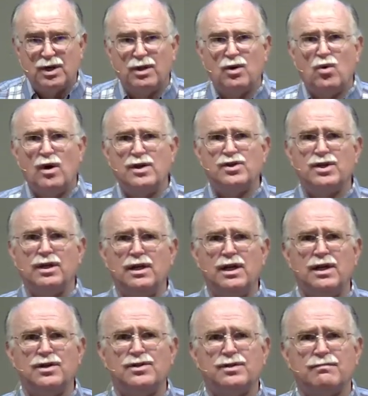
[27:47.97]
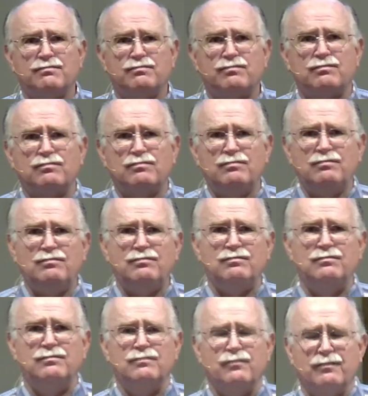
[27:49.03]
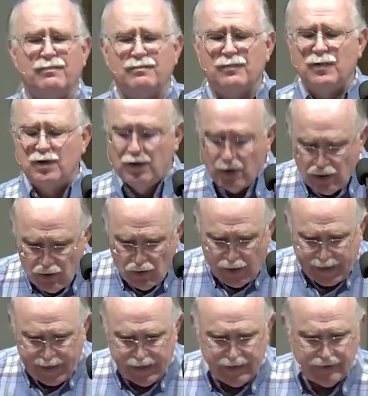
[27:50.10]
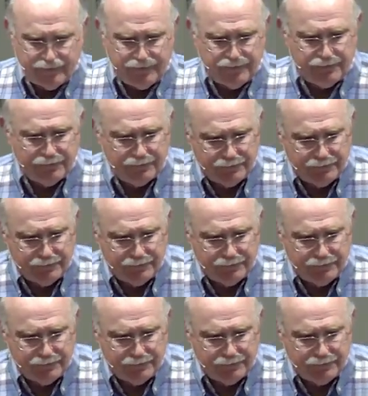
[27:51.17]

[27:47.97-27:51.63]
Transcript: So the question is, do you have